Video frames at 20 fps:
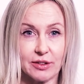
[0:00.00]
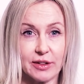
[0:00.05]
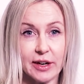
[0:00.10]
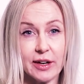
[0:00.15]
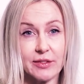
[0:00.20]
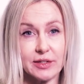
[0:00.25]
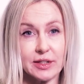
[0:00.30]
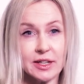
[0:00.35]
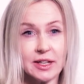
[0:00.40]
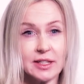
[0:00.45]

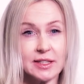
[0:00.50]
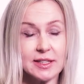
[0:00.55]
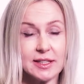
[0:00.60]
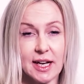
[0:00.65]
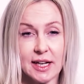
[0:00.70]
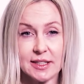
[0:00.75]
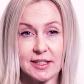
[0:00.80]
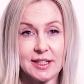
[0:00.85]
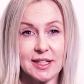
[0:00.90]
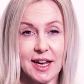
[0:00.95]
every
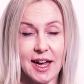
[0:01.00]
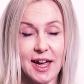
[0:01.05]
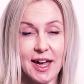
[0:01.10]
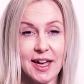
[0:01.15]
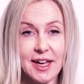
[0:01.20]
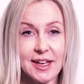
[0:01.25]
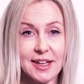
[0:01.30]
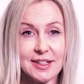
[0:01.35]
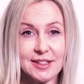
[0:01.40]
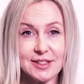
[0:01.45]

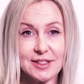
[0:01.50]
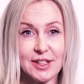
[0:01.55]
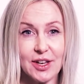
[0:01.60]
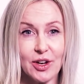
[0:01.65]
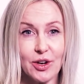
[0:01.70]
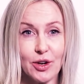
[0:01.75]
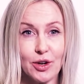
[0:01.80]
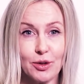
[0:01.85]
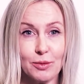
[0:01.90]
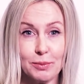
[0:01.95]
Saturday,
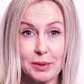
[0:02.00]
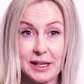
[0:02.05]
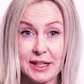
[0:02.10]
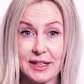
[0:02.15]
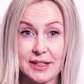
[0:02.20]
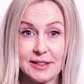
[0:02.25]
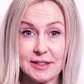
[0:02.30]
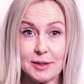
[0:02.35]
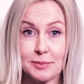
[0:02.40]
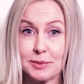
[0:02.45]
so
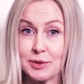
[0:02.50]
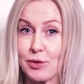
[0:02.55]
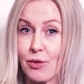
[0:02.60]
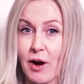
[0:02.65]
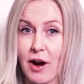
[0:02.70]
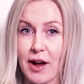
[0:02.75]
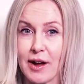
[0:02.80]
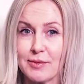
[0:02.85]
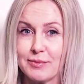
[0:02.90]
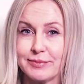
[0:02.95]
please
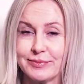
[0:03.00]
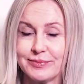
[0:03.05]
subscribe.